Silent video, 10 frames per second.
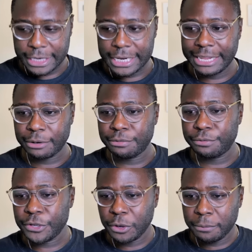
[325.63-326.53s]
Now, if
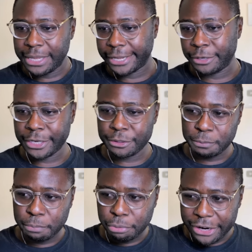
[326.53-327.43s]
we go back and look at those
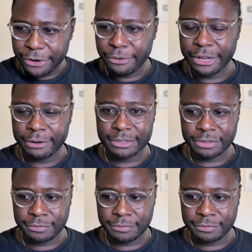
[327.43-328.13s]
prior rounds as a